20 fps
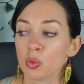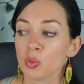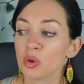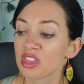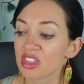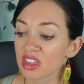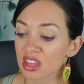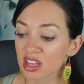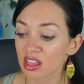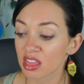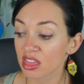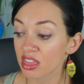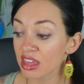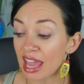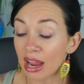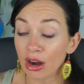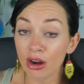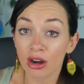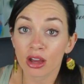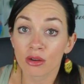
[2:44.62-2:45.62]
within
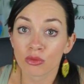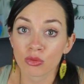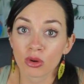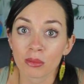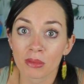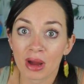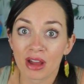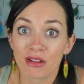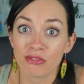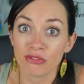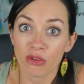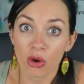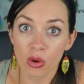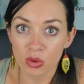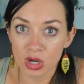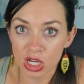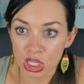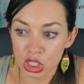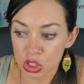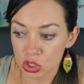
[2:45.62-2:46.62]
the area where my
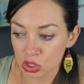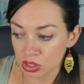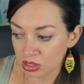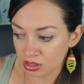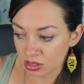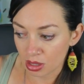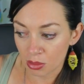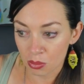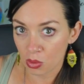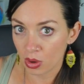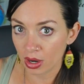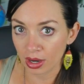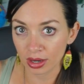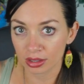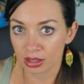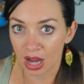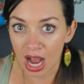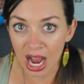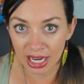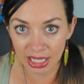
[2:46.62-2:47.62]
phone is
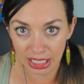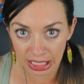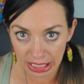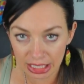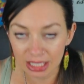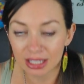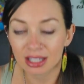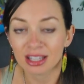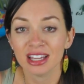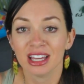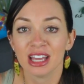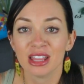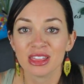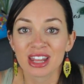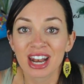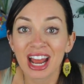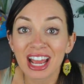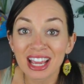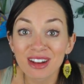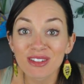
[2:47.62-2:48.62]
somewhere hiding,
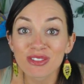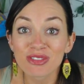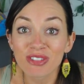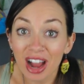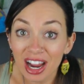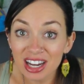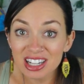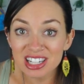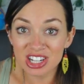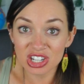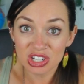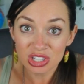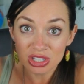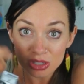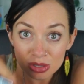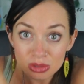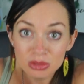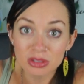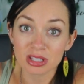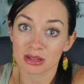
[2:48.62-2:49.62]
then I can find it
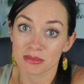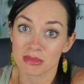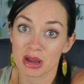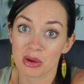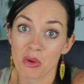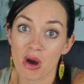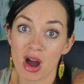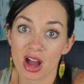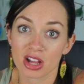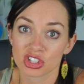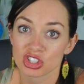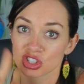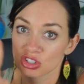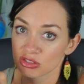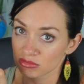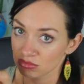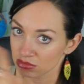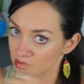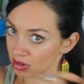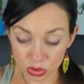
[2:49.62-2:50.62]
using my watch.
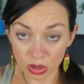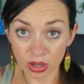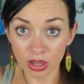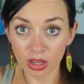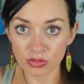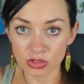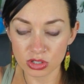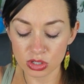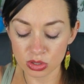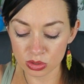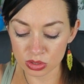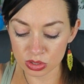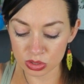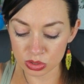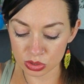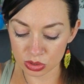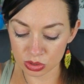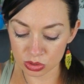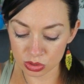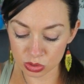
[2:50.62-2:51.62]
So all you have to do
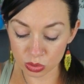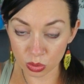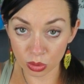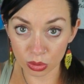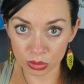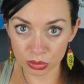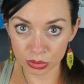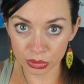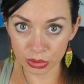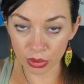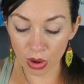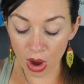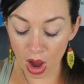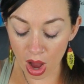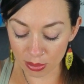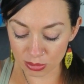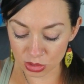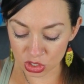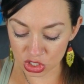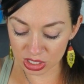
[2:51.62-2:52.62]
is scroll through your
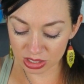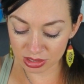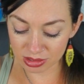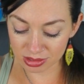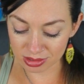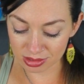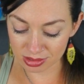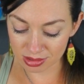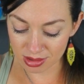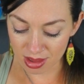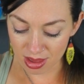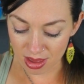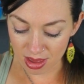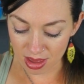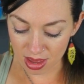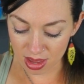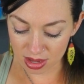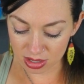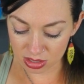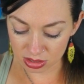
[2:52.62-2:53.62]
options,
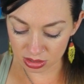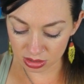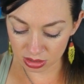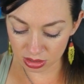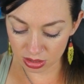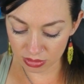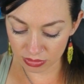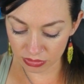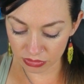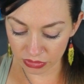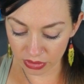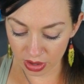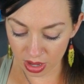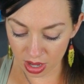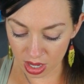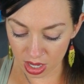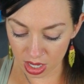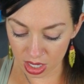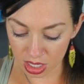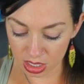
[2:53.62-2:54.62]
until you
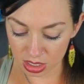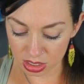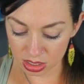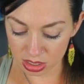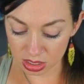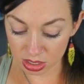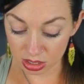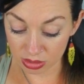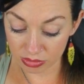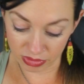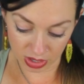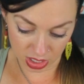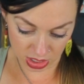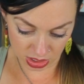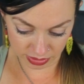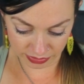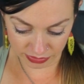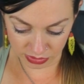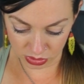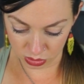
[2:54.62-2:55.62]
find
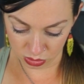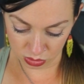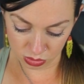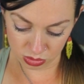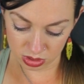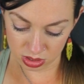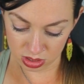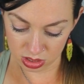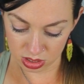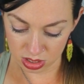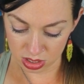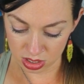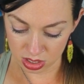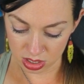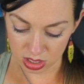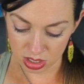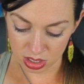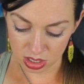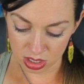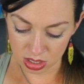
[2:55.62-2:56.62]
phone,
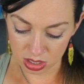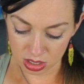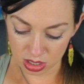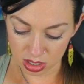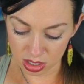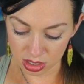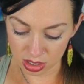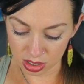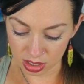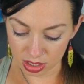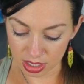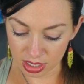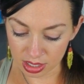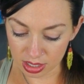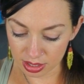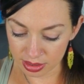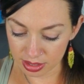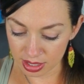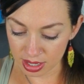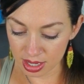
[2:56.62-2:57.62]
and you click
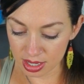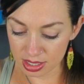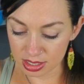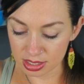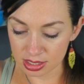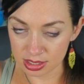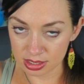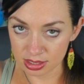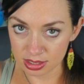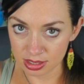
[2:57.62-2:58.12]
on that,